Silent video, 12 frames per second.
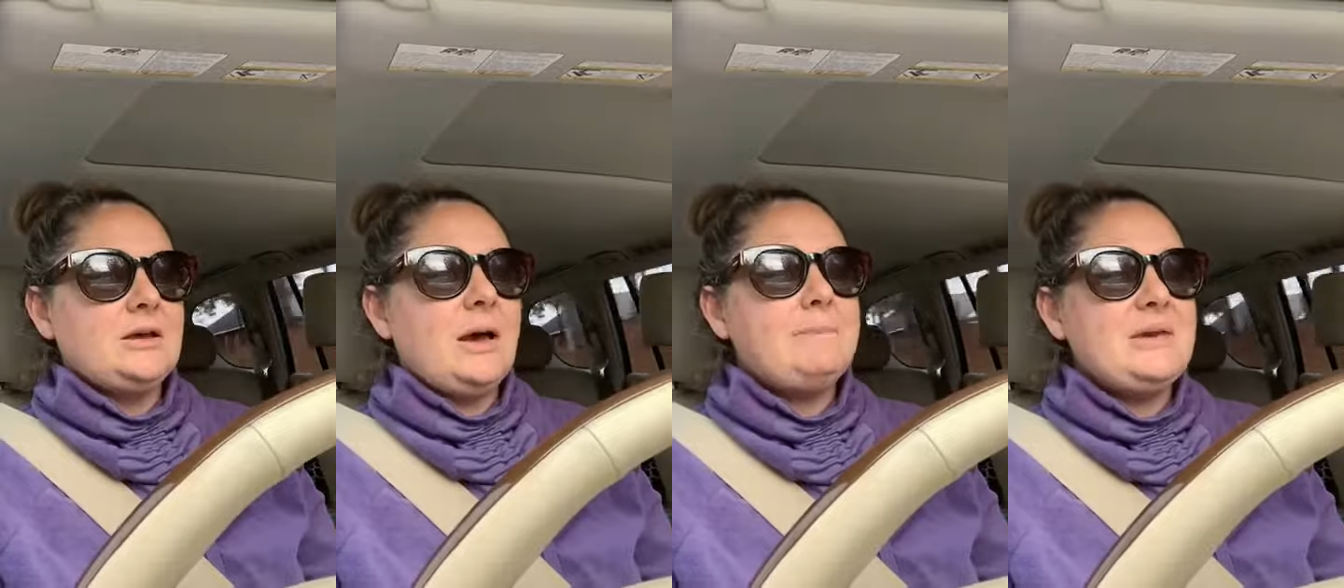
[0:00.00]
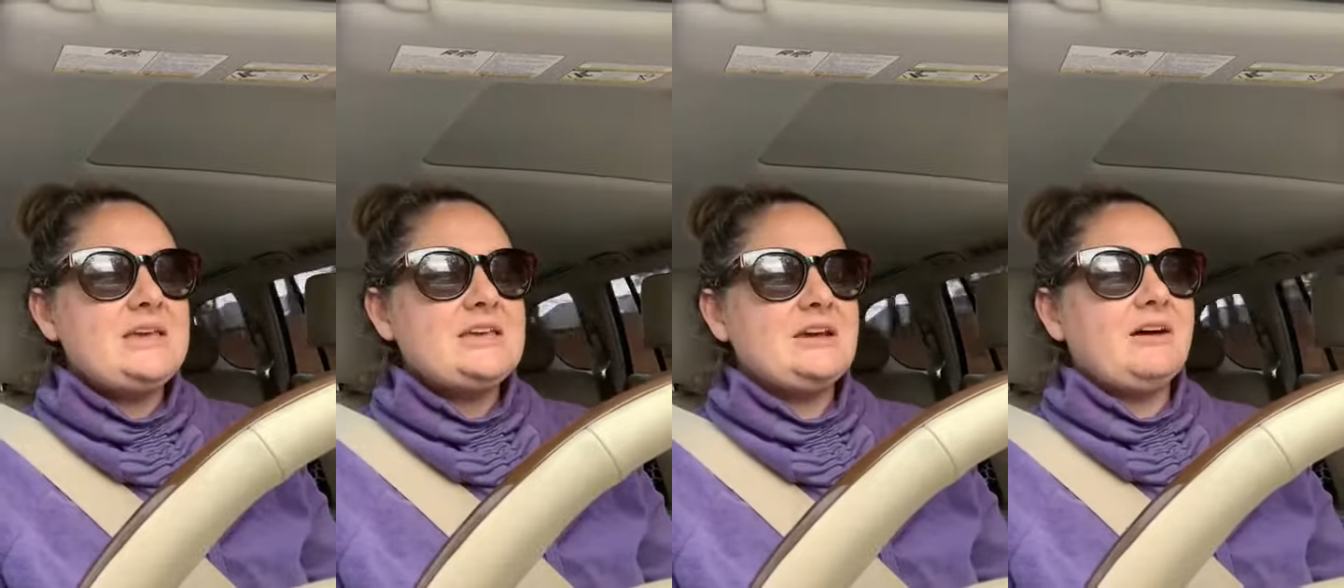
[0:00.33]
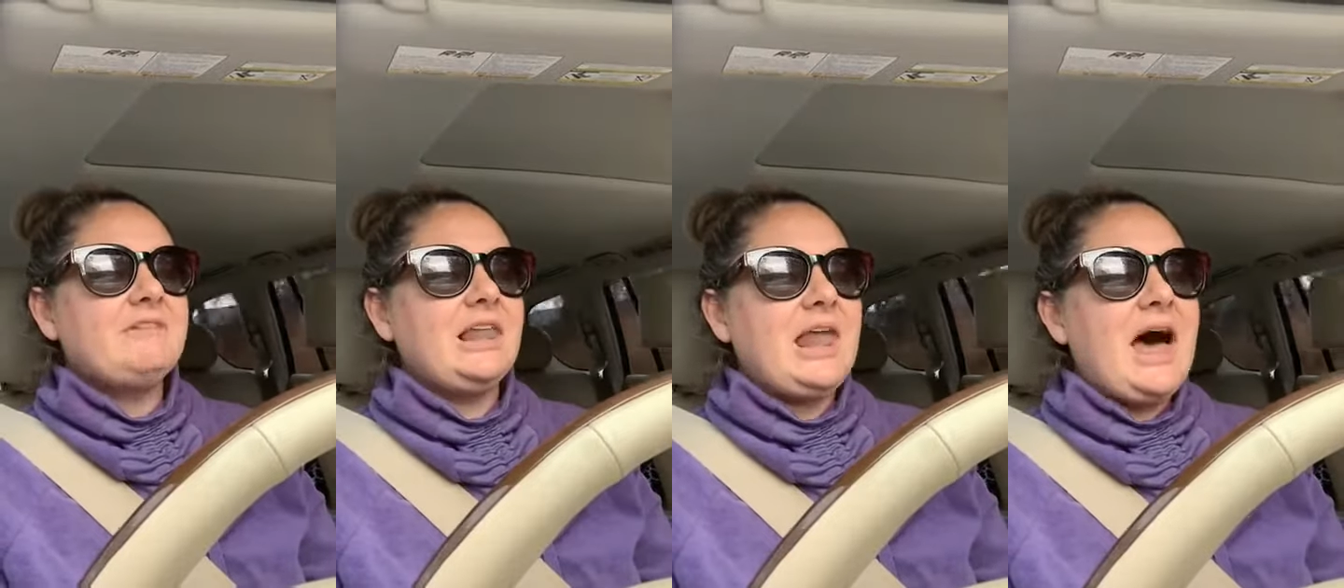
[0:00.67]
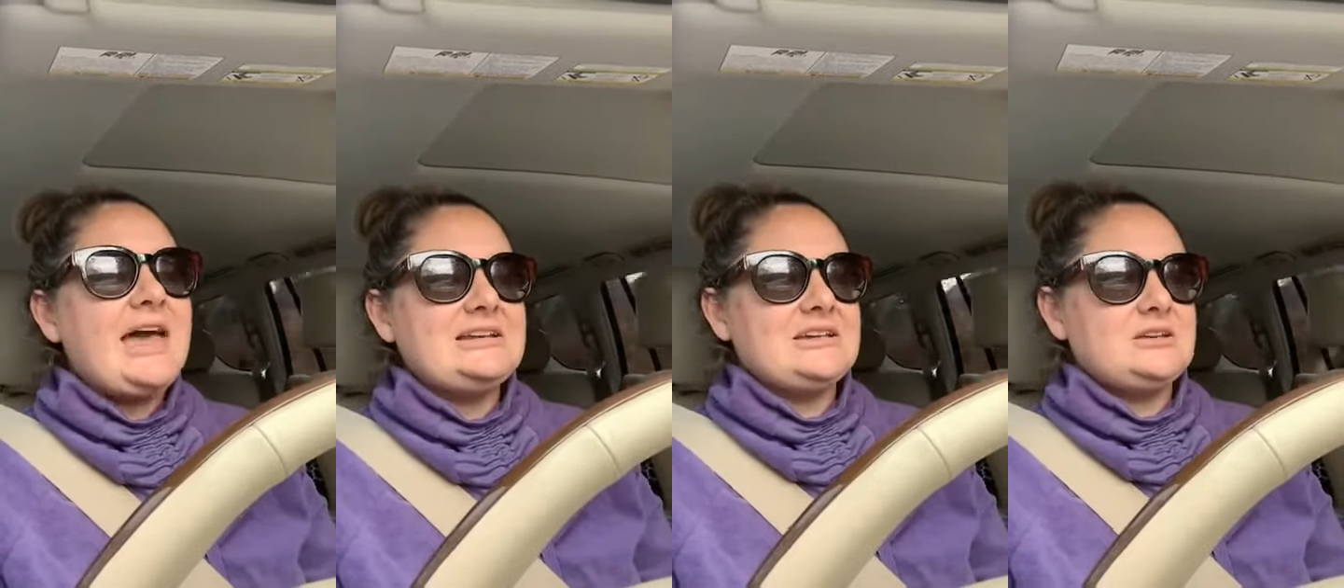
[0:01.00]
a beacon of
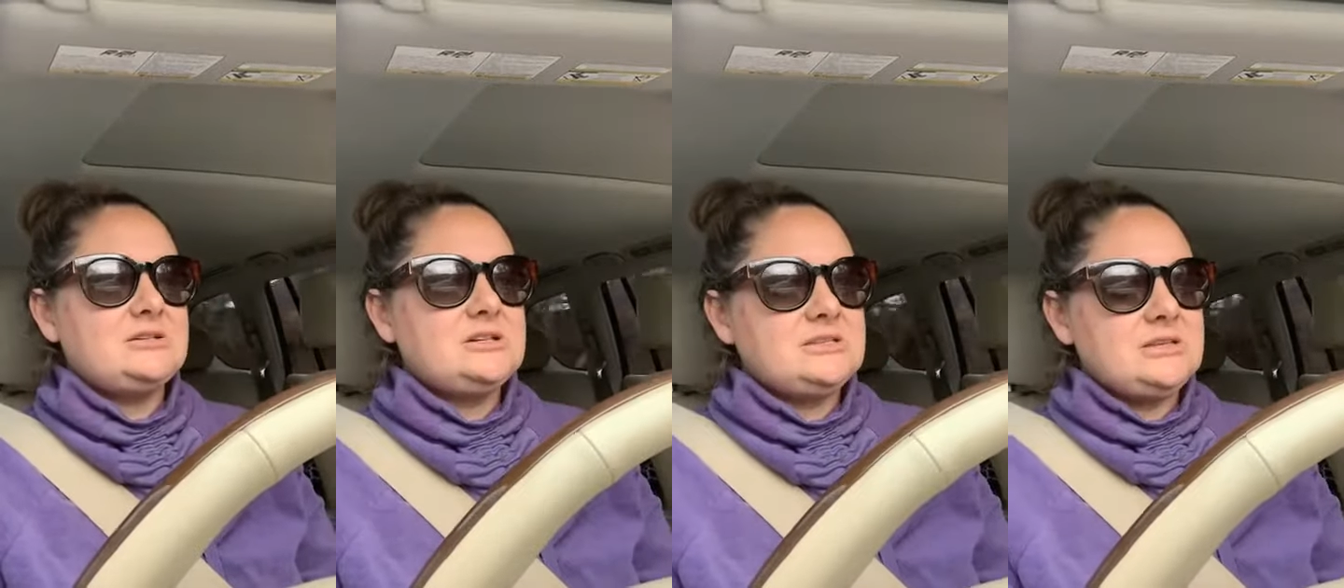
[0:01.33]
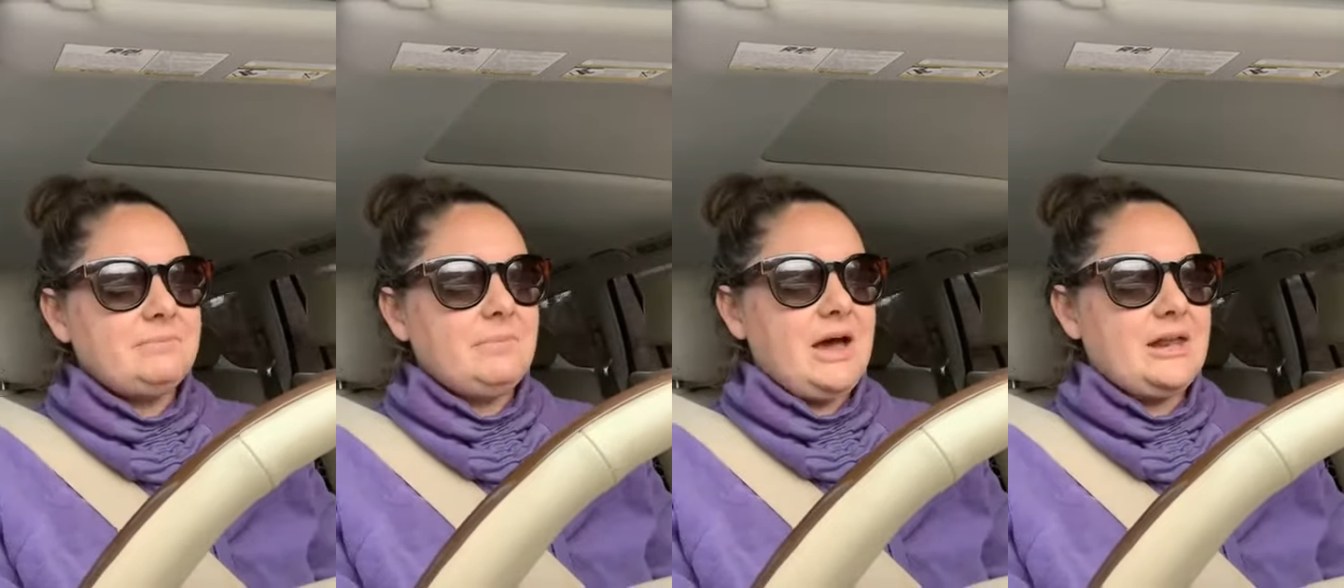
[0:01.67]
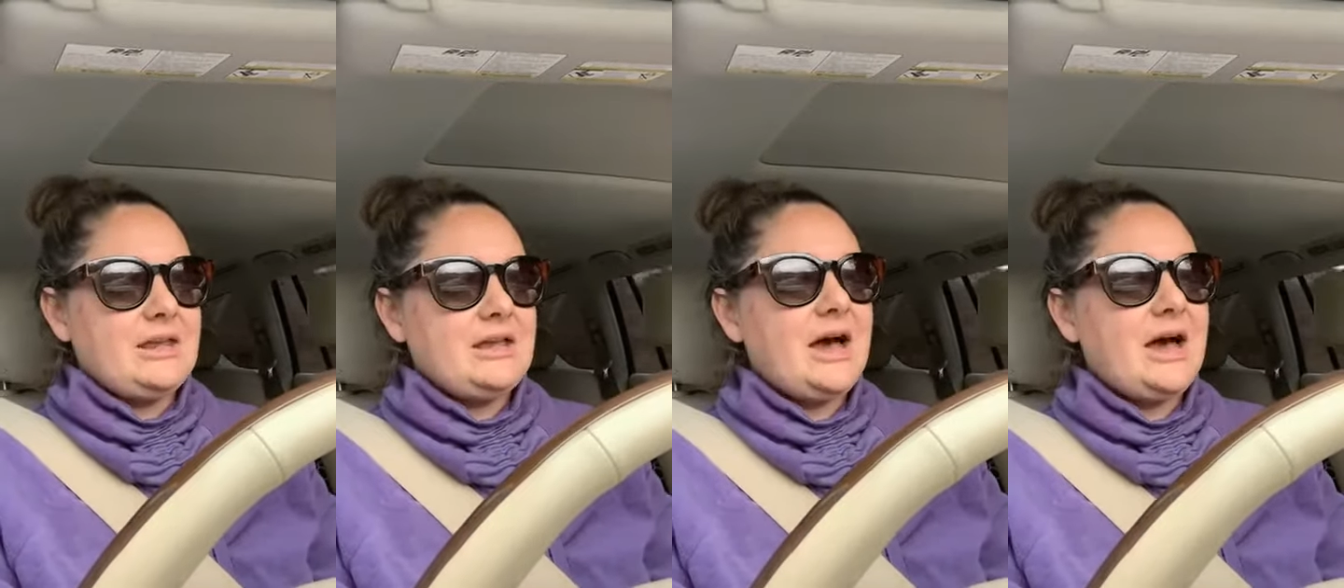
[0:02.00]
light to somebody.